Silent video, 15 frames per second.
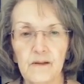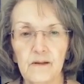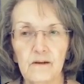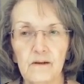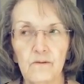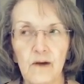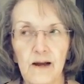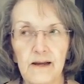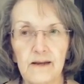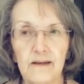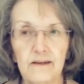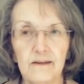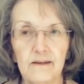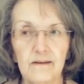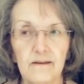
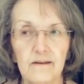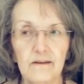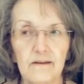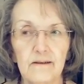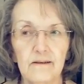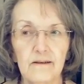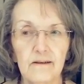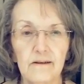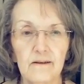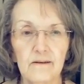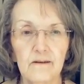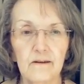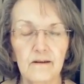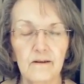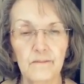write
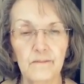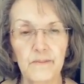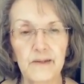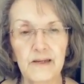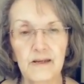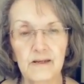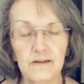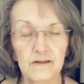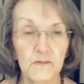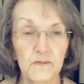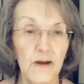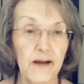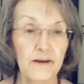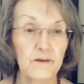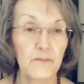being
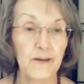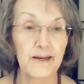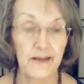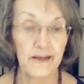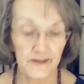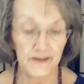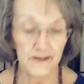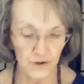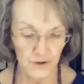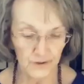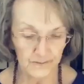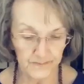inspired by nature.